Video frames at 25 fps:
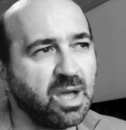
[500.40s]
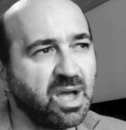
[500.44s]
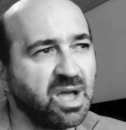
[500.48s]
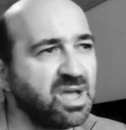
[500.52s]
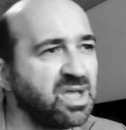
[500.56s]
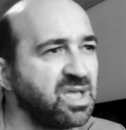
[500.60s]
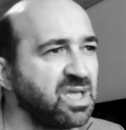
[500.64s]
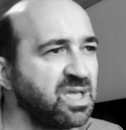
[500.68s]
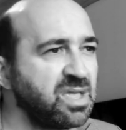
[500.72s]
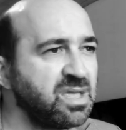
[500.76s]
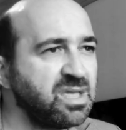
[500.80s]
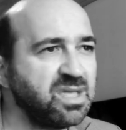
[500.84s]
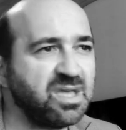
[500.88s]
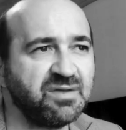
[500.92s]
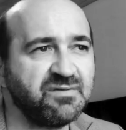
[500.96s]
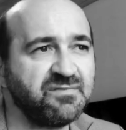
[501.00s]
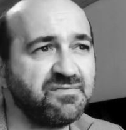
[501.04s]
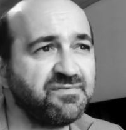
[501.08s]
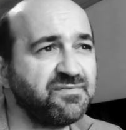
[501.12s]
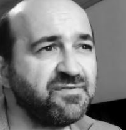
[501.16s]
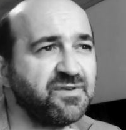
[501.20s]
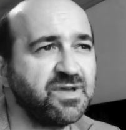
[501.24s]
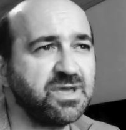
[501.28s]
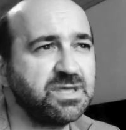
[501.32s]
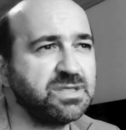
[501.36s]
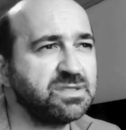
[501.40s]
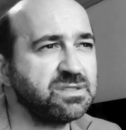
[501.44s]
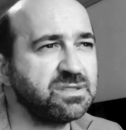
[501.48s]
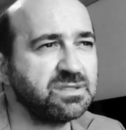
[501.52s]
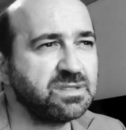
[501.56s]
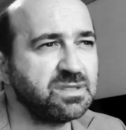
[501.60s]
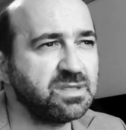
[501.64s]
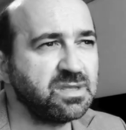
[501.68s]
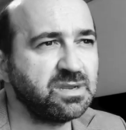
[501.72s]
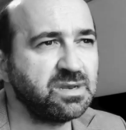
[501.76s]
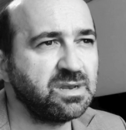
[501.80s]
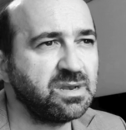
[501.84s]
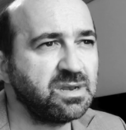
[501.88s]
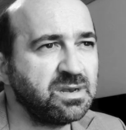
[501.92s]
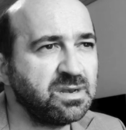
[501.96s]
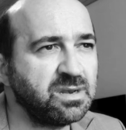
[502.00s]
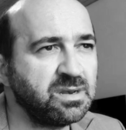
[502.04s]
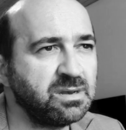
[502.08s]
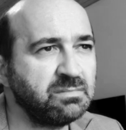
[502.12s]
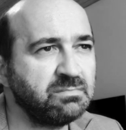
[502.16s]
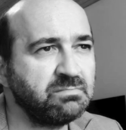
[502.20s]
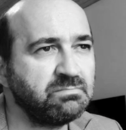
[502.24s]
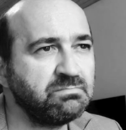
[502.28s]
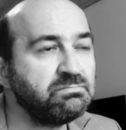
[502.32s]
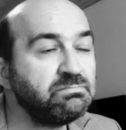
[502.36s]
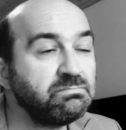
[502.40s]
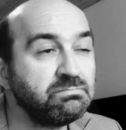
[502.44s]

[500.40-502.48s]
I have faith in